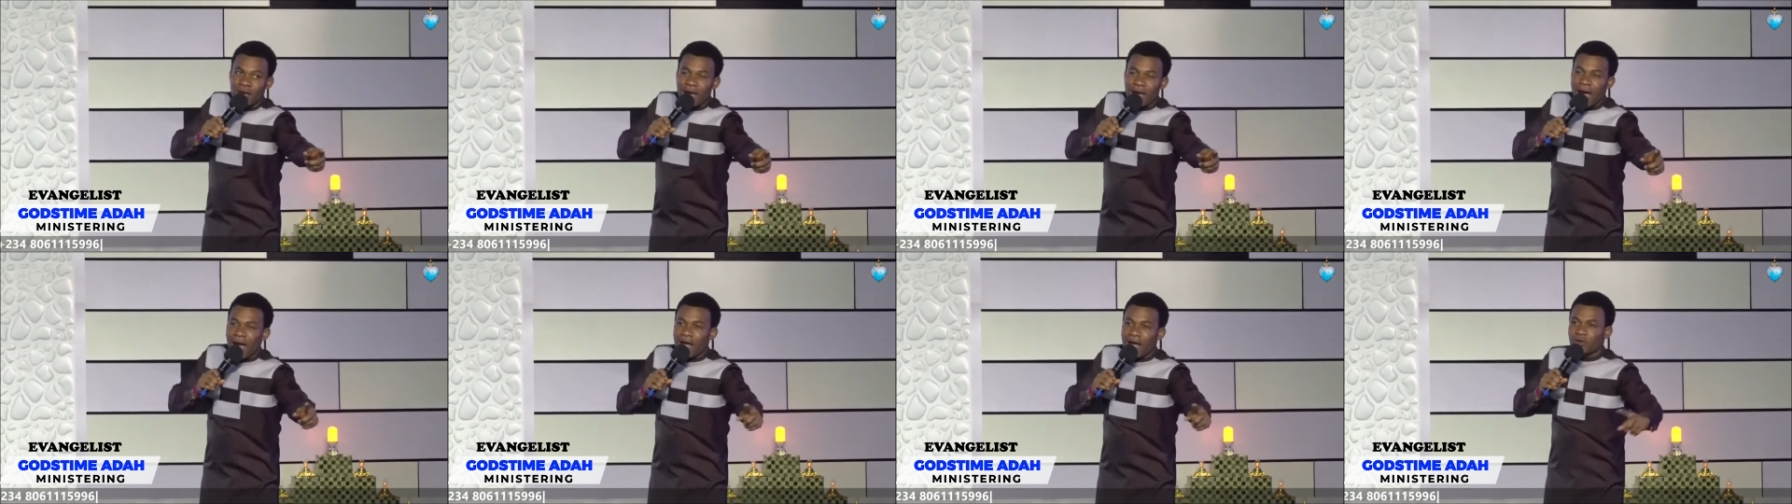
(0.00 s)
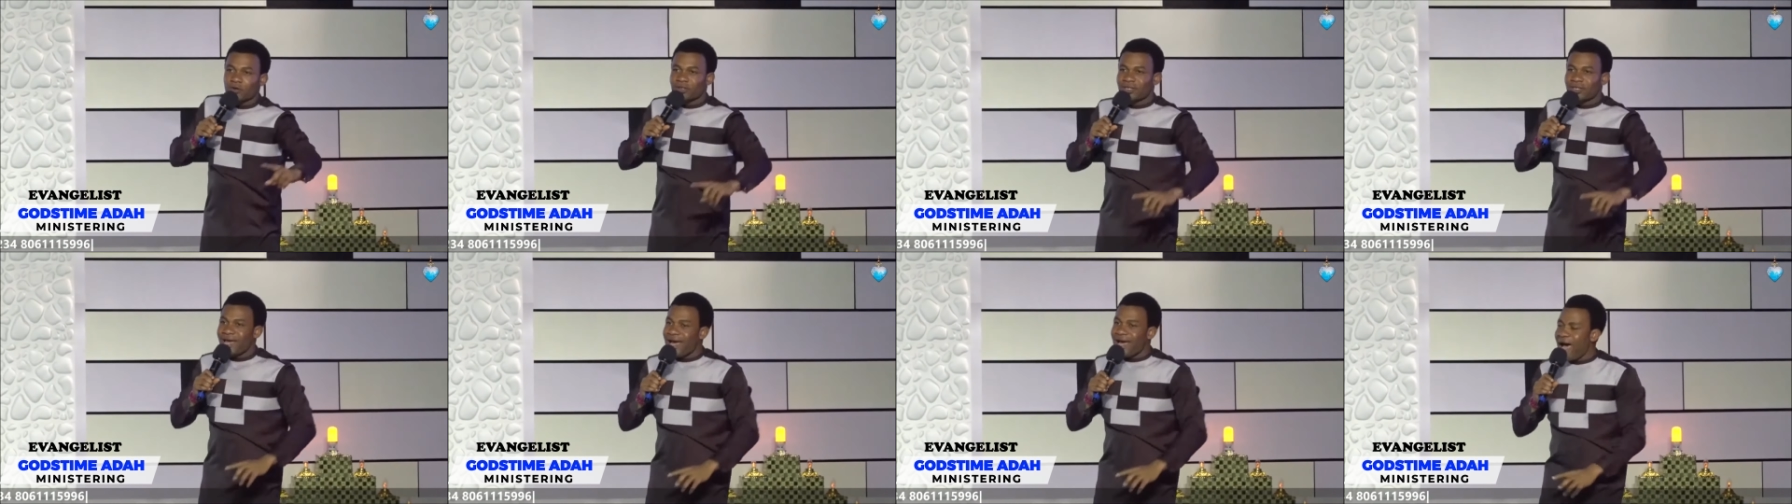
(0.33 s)
And
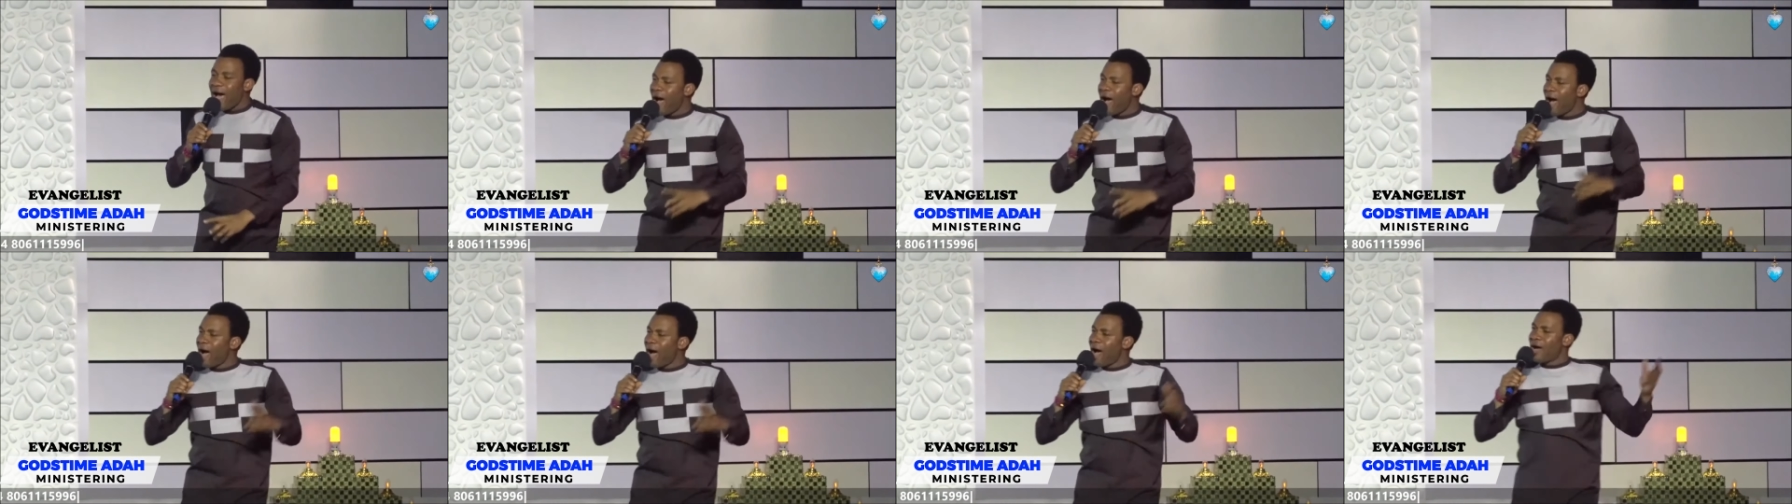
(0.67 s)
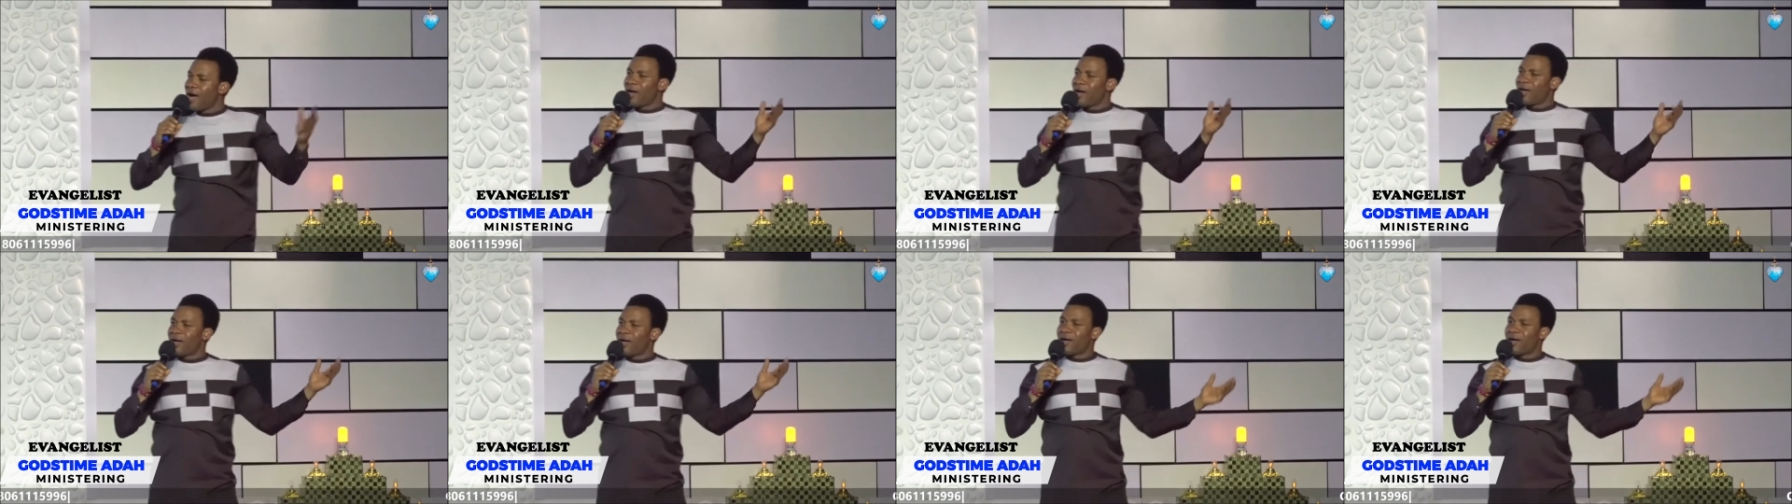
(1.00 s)
you say, ah,
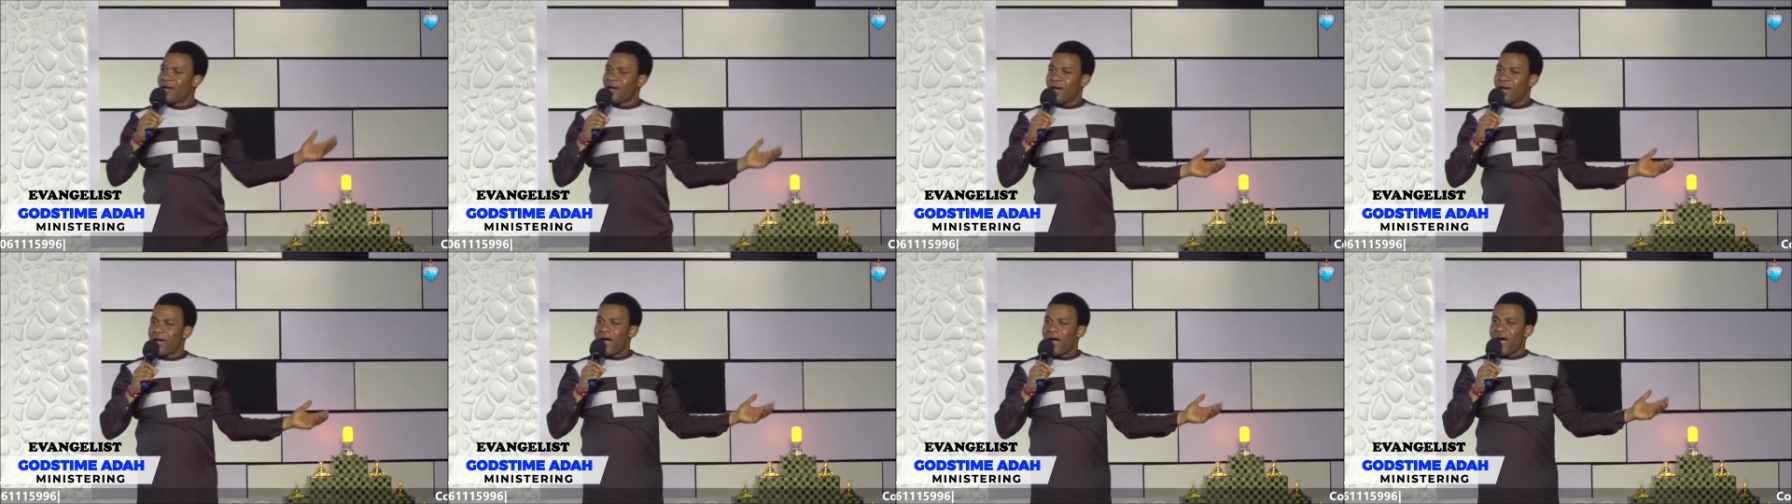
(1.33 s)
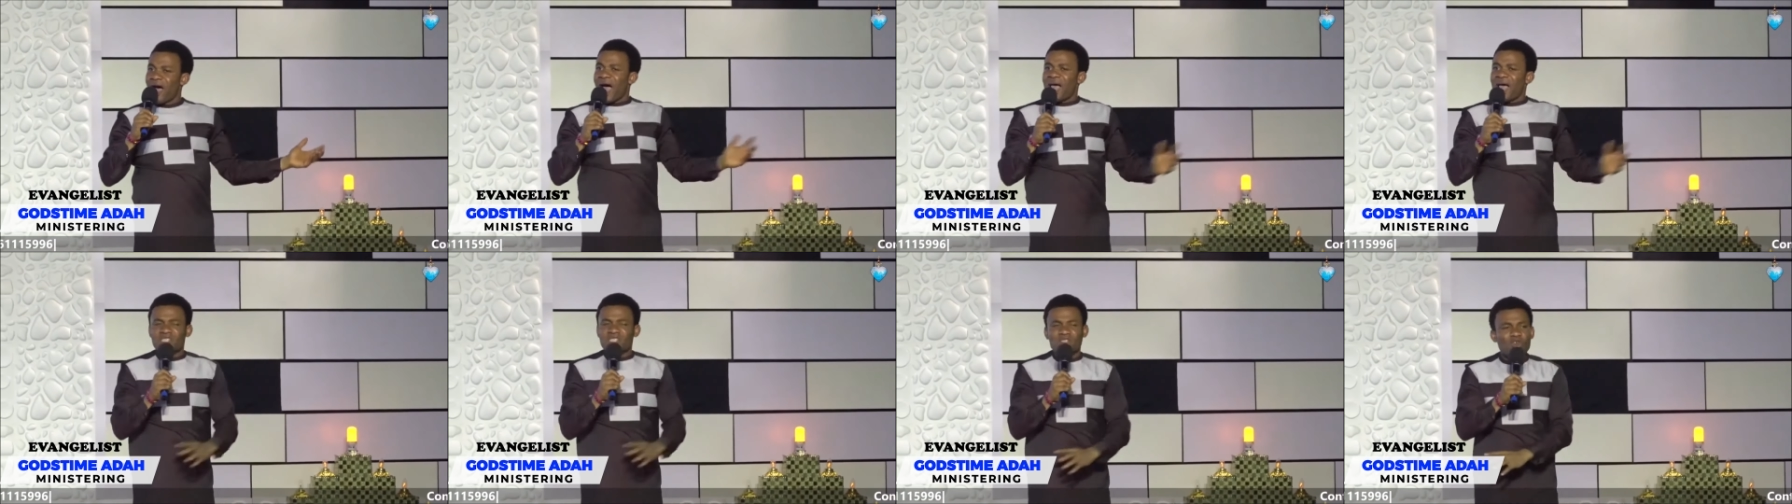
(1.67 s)

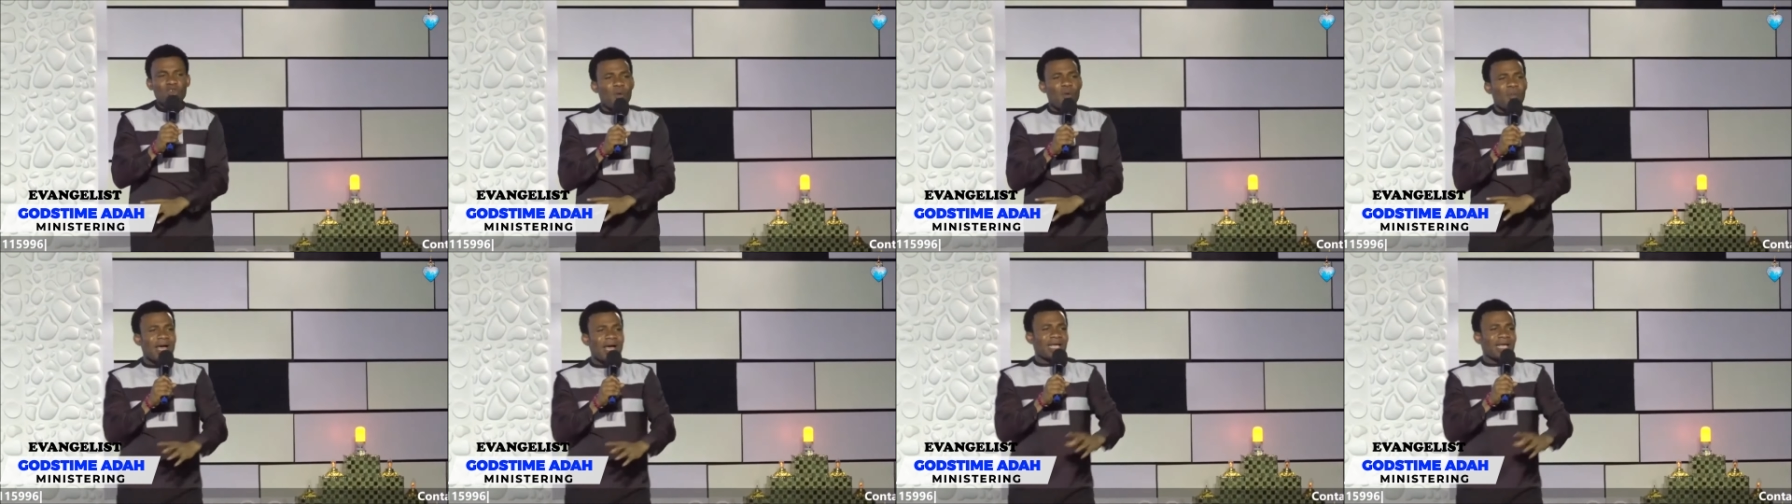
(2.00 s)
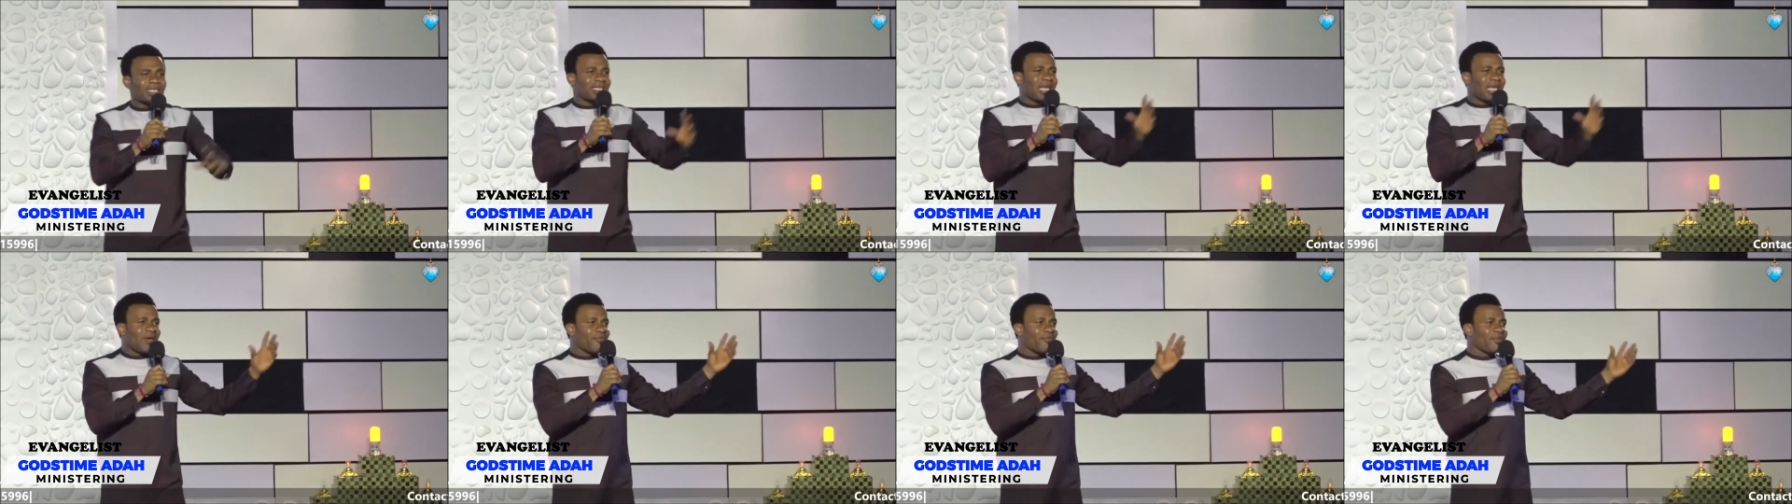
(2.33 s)
I saw
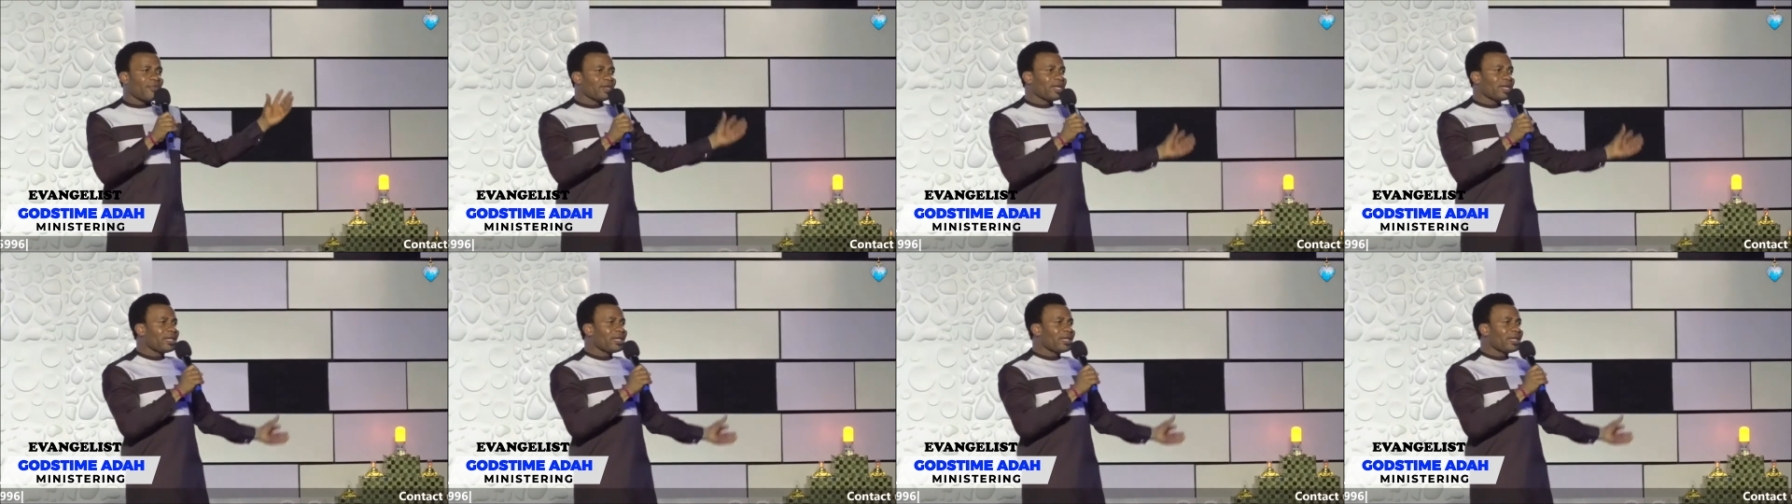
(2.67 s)
myself in a